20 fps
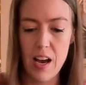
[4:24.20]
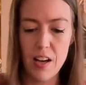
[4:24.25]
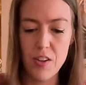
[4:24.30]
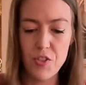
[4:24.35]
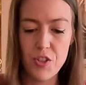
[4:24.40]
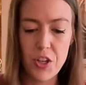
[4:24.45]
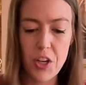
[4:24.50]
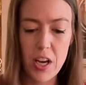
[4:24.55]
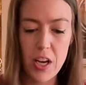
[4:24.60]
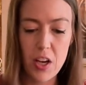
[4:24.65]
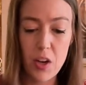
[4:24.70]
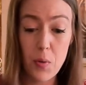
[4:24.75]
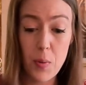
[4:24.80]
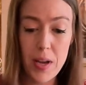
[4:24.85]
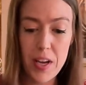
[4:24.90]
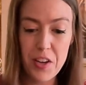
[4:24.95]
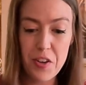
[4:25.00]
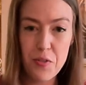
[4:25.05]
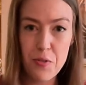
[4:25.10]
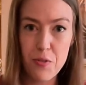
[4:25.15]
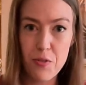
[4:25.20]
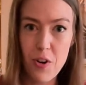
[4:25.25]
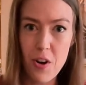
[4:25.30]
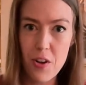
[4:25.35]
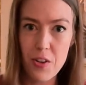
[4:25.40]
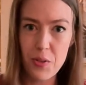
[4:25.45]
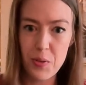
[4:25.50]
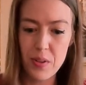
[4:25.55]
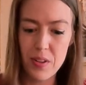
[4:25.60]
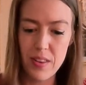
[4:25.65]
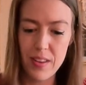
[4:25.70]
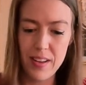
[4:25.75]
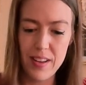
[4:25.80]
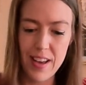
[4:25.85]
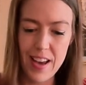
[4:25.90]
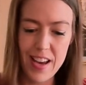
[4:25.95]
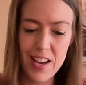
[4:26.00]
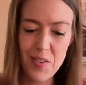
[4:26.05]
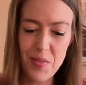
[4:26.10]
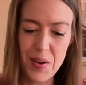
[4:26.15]
And you get quite a good froth with
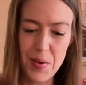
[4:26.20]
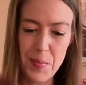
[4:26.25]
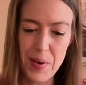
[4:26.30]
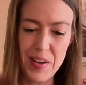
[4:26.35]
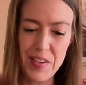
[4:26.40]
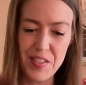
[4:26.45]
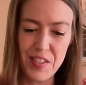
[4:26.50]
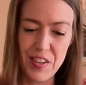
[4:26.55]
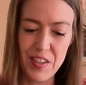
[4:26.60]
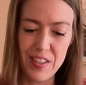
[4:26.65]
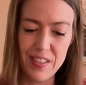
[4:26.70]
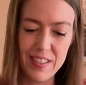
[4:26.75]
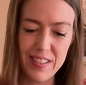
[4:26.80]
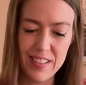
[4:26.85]
the egg white powder.